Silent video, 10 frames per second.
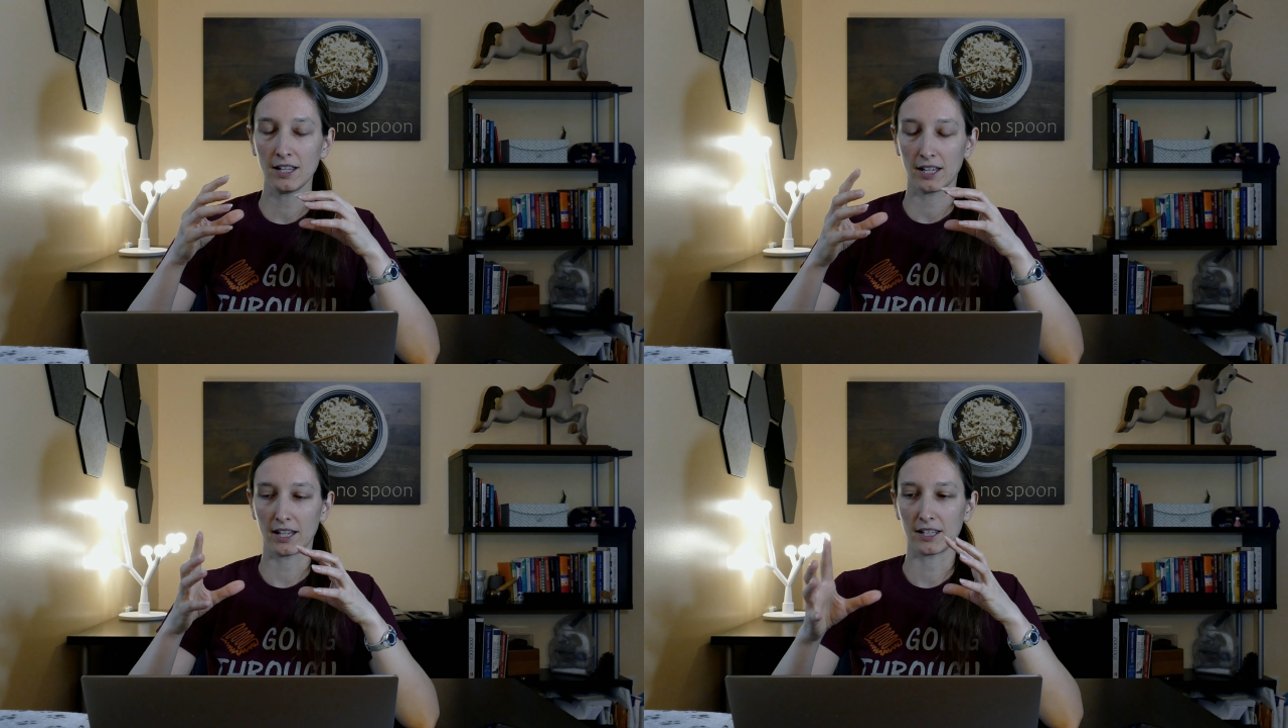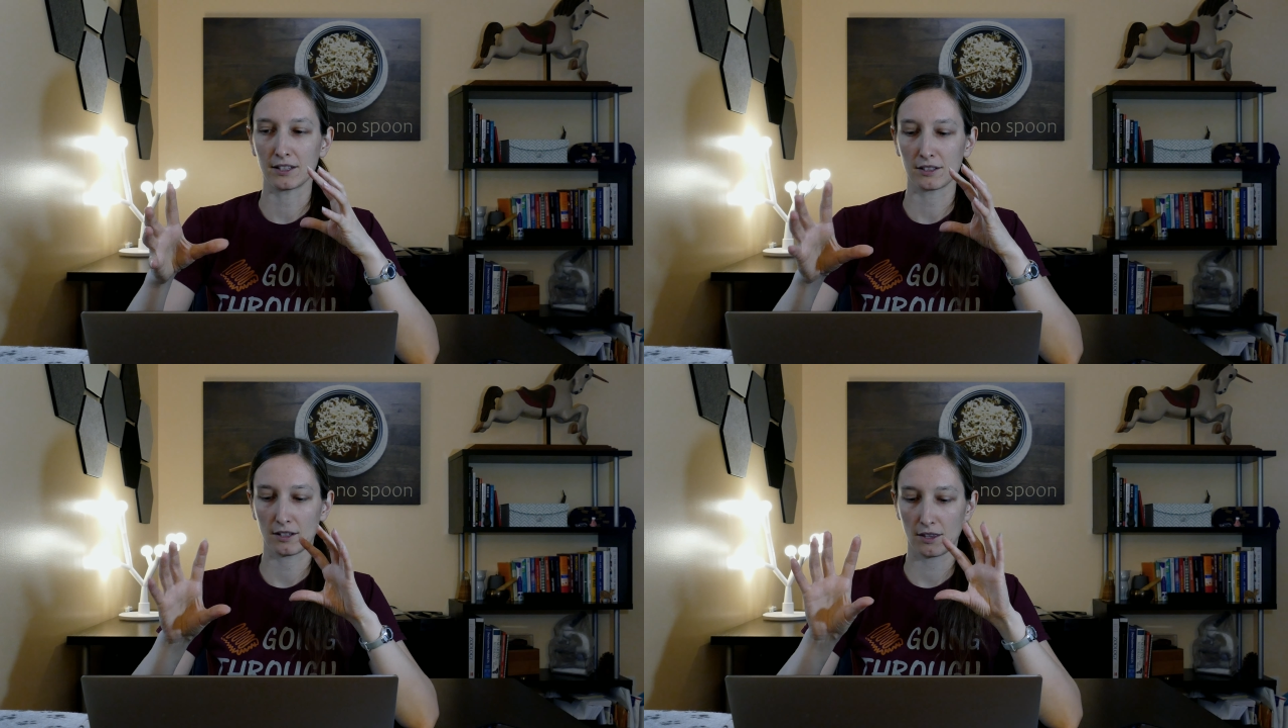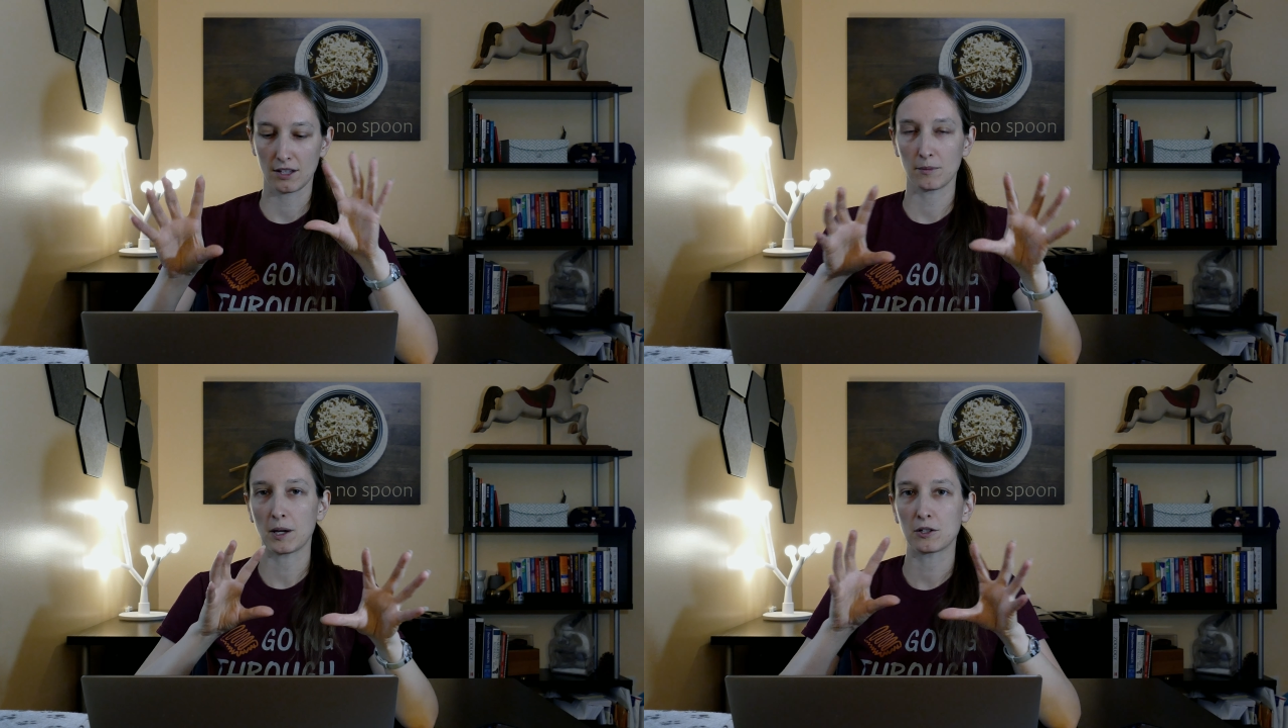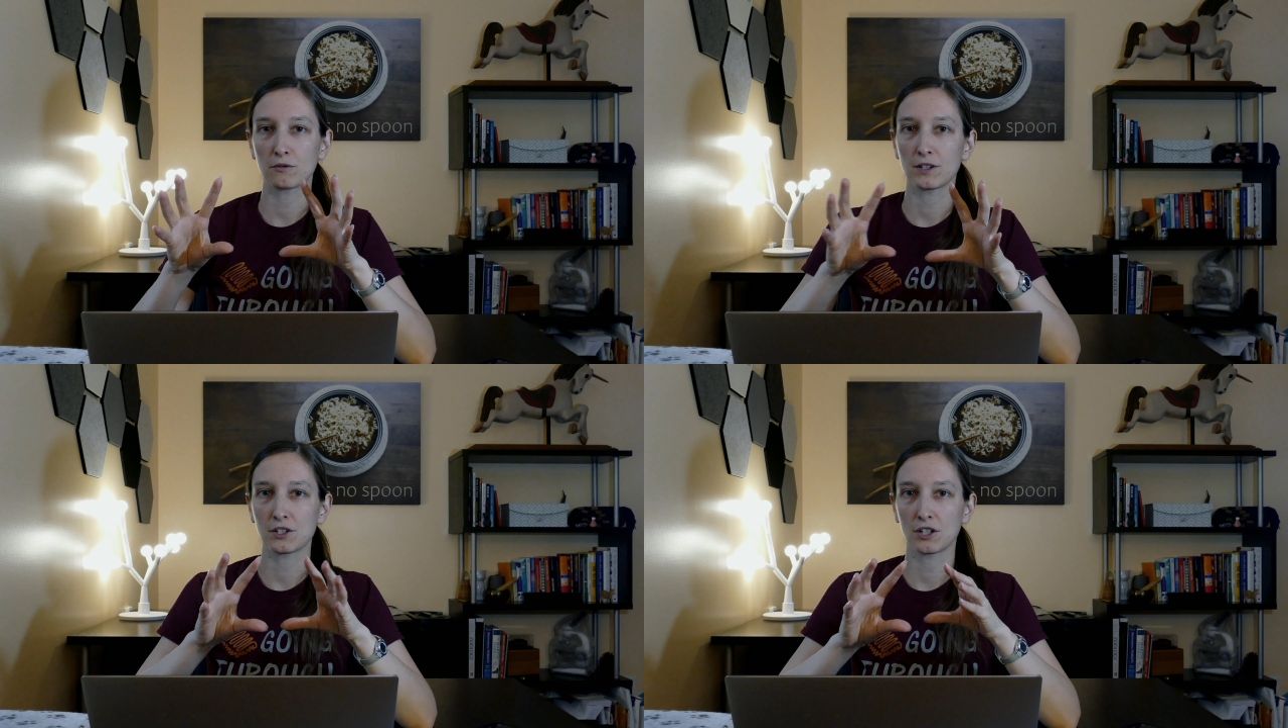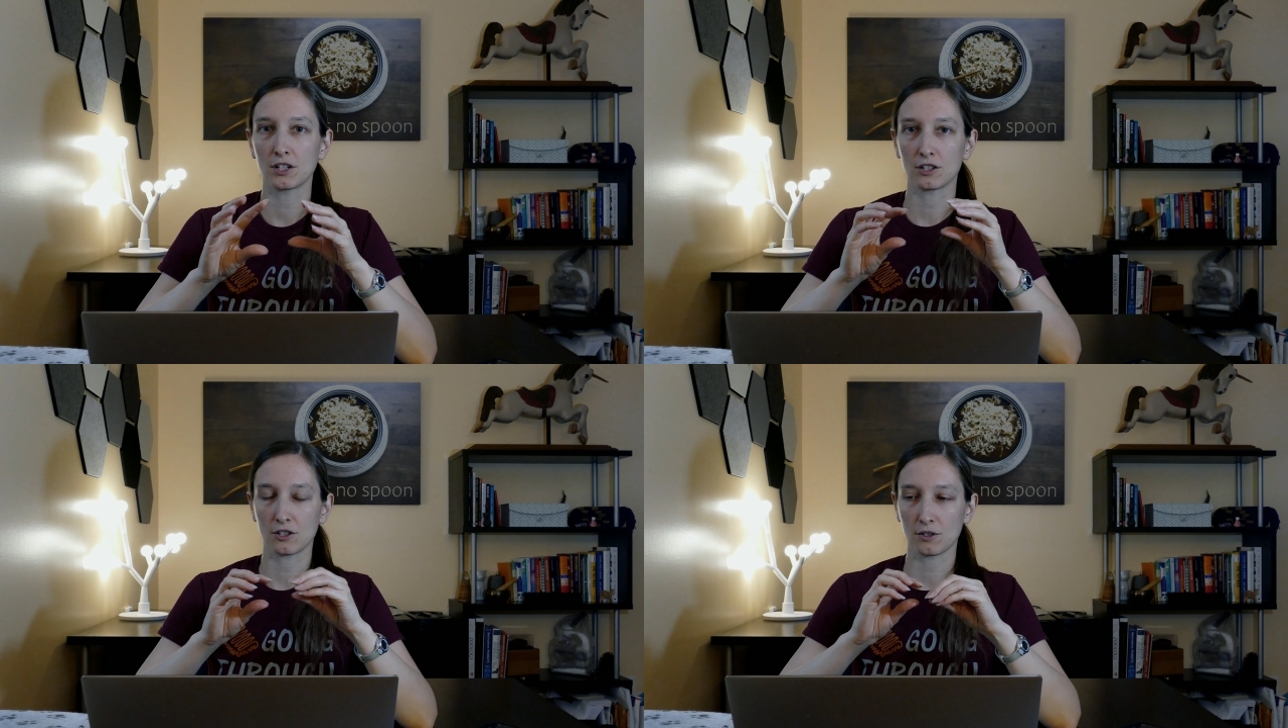and think about your vision
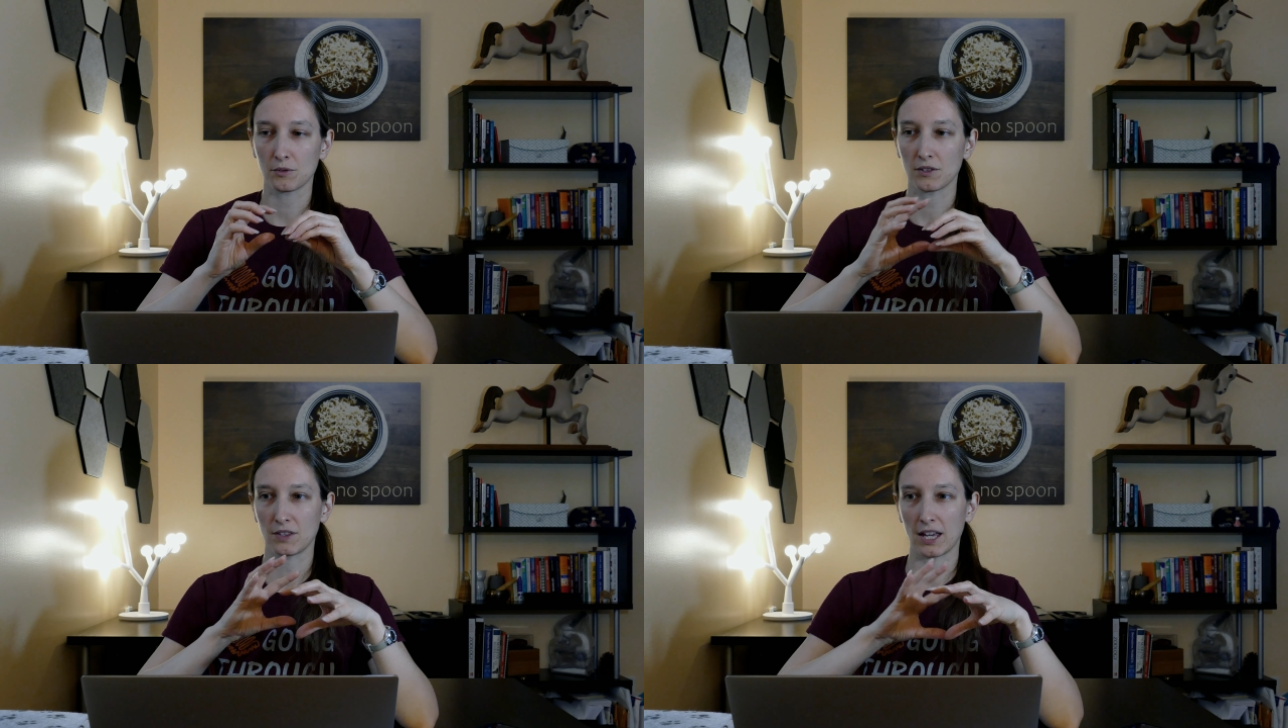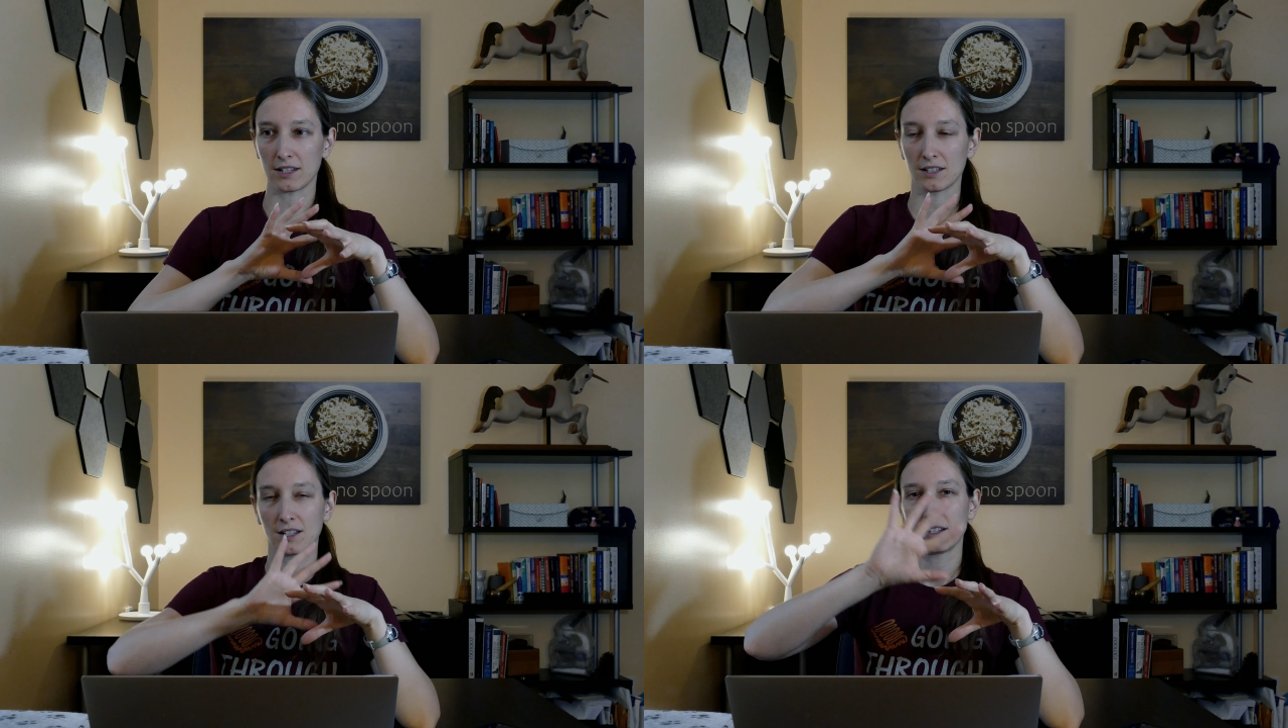in terms of that